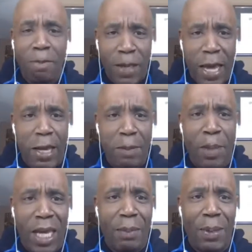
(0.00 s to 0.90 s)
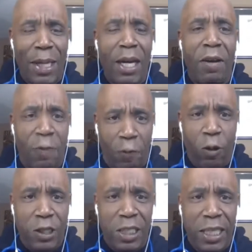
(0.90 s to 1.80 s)
that maybe
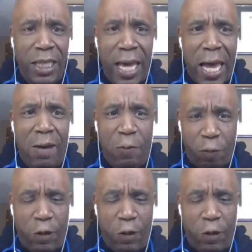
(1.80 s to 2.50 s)
unfortunately have